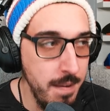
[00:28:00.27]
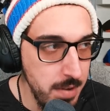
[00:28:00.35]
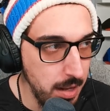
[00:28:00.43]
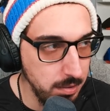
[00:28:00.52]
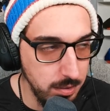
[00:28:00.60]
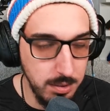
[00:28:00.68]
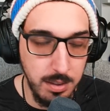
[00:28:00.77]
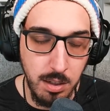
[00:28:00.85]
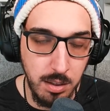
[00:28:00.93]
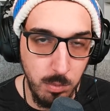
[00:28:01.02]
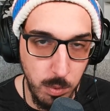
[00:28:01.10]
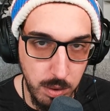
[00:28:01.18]

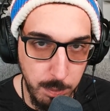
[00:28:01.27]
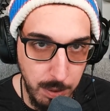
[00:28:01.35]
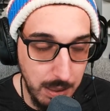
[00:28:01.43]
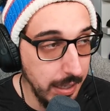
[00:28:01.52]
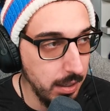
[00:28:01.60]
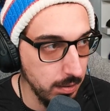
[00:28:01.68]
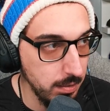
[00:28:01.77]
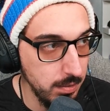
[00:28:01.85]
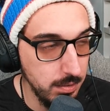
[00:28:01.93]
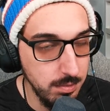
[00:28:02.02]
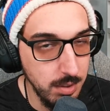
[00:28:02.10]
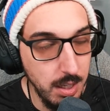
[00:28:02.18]
necessarily with the players.
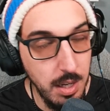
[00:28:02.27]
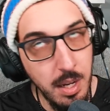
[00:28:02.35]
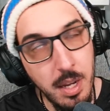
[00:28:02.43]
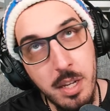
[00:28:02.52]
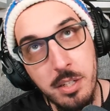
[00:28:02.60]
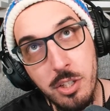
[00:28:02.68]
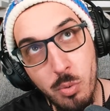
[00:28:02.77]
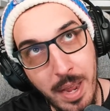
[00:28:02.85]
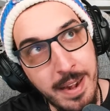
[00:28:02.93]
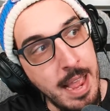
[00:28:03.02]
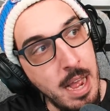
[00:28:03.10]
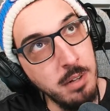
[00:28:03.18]
You went
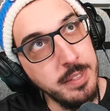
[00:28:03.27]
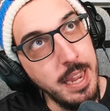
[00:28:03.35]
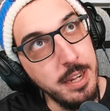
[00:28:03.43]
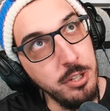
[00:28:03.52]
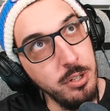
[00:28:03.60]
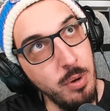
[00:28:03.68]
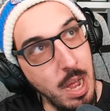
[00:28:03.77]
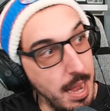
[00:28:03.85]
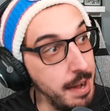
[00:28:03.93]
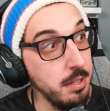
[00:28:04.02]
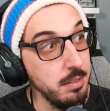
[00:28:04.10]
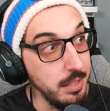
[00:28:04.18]
out and you
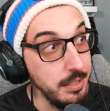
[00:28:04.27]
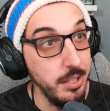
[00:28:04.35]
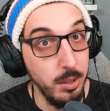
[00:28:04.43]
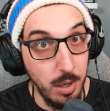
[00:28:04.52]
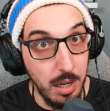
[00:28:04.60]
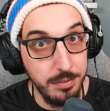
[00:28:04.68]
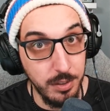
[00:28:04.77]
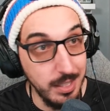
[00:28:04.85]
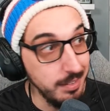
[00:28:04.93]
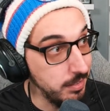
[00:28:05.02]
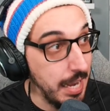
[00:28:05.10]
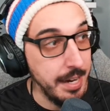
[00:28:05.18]
hired Lindy Ruff for
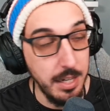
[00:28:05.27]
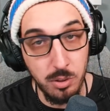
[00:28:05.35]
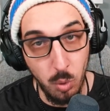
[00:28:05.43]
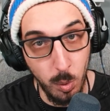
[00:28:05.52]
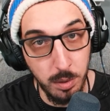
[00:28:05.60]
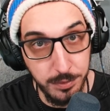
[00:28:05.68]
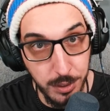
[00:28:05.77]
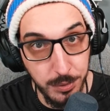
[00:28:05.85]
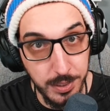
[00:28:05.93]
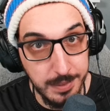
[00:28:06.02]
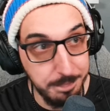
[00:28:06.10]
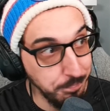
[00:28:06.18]
his second tour of
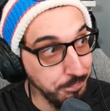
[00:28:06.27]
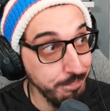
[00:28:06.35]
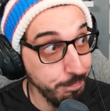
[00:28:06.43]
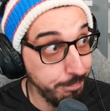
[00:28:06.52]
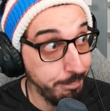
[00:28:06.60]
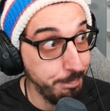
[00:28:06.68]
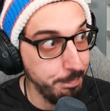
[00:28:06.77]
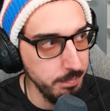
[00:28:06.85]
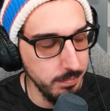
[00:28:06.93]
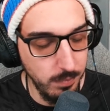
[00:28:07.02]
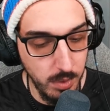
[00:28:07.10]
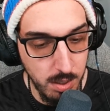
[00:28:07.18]
duty.
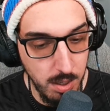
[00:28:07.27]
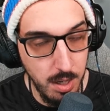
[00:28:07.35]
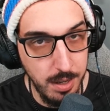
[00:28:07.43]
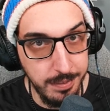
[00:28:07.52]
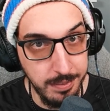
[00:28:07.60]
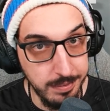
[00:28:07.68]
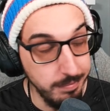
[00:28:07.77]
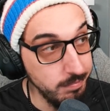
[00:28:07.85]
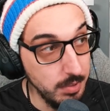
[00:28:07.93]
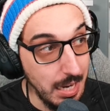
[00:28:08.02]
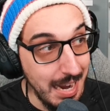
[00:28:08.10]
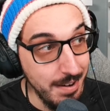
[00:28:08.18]
And
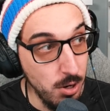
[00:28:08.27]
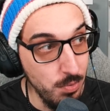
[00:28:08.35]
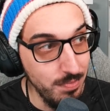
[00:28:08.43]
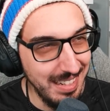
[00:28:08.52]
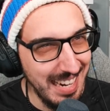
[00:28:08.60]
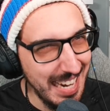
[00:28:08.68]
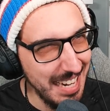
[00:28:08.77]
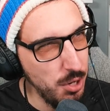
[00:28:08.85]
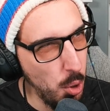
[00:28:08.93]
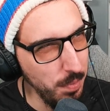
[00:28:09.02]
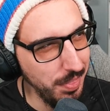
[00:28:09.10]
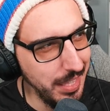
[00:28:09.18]
I don't
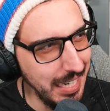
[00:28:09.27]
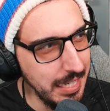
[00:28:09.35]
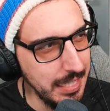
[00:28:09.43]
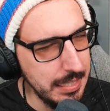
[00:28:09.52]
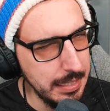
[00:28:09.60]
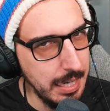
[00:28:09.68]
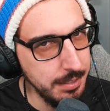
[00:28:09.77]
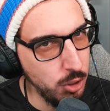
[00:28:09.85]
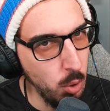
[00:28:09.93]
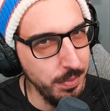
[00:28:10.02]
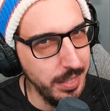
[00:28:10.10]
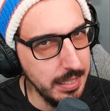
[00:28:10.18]
think
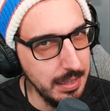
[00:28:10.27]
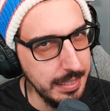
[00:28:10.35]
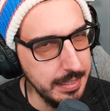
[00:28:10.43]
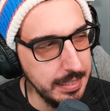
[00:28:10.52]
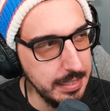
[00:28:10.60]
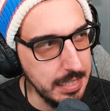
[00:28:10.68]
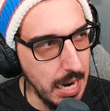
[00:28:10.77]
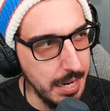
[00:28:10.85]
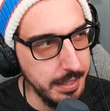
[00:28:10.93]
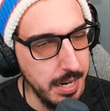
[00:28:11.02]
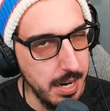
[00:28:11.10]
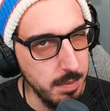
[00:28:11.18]
Lindy's got
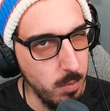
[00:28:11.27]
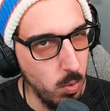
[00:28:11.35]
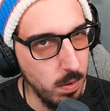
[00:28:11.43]
it anymore.